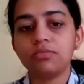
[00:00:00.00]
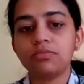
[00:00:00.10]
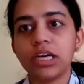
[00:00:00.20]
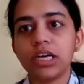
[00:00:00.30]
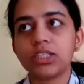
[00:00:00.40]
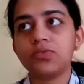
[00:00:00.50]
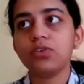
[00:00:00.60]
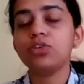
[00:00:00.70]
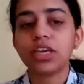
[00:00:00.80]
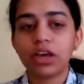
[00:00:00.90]
As
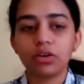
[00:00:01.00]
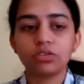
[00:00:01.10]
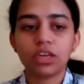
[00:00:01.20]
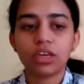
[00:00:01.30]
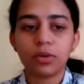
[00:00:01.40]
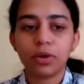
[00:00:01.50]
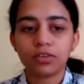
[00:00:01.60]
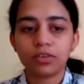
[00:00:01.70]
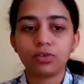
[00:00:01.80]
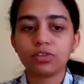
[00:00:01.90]
future healthcare
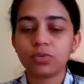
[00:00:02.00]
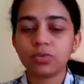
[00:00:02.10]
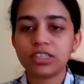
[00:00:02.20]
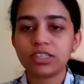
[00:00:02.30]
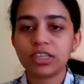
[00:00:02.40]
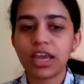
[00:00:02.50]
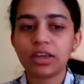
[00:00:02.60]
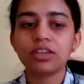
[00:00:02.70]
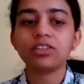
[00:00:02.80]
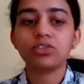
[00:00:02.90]
workforce, it's
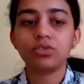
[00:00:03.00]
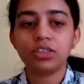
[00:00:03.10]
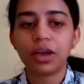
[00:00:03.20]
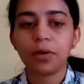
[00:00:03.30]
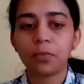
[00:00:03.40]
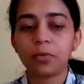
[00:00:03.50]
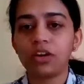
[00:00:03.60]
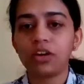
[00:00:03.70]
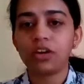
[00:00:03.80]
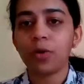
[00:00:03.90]
essential that we are
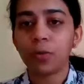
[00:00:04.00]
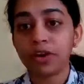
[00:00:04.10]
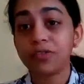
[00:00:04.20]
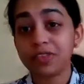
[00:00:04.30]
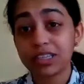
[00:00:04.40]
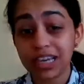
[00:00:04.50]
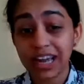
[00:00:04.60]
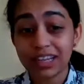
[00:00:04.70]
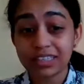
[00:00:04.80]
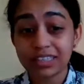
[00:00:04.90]
aware of these
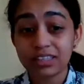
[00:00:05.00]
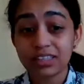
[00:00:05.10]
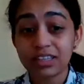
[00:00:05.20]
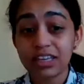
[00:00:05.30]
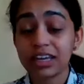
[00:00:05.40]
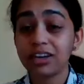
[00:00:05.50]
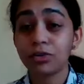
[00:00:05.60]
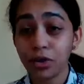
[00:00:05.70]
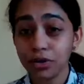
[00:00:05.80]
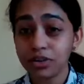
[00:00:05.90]
challenges in our
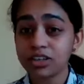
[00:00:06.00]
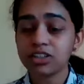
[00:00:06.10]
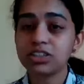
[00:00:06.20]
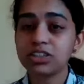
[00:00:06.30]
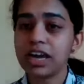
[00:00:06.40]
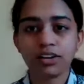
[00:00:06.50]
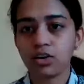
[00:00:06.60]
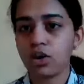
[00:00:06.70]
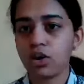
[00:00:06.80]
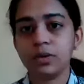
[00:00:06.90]
own country and
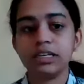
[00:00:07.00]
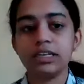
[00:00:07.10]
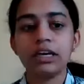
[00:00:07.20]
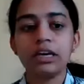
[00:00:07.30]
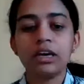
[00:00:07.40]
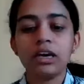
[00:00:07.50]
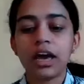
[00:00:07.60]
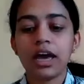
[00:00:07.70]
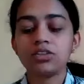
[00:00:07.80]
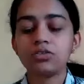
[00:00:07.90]
globally.
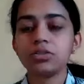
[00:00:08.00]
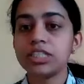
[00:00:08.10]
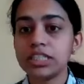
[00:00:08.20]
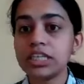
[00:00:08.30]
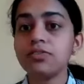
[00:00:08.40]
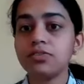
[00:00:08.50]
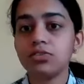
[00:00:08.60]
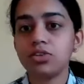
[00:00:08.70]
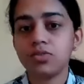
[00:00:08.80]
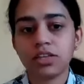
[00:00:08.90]
And to achieve
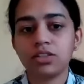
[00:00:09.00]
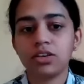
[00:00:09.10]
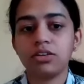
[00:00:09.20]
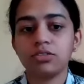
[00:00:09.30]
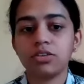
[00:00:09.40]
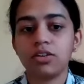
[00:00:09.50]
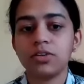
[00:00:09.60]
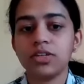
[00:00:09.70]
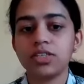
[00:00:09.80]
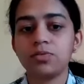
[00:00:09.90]
universal health
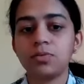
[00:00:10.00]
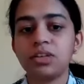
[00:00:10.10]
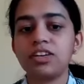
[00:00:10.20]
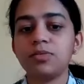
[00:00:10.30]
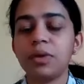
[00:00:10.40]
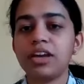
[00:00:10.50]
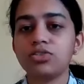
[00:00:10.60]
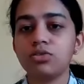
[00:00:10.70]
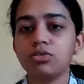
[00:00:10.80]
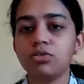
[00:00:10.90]
coverage, we need to make
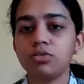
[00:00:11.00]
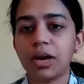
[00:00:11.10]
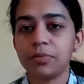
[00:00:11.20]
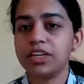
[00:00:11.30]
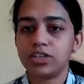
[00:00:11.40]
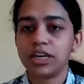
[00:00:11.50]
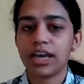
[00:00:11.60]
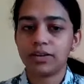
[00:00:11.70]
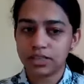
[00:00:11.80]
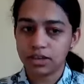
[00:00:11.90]
sure that we educate
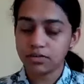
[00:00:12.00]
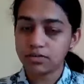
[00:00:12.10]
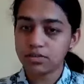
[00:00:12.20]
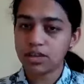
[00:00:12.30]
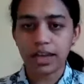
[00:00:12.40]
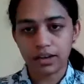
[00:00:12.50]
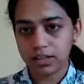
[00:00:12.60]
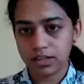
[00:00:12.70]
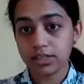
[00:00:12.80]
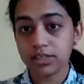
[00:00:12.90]
ourselves and
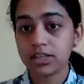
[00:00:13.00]
others,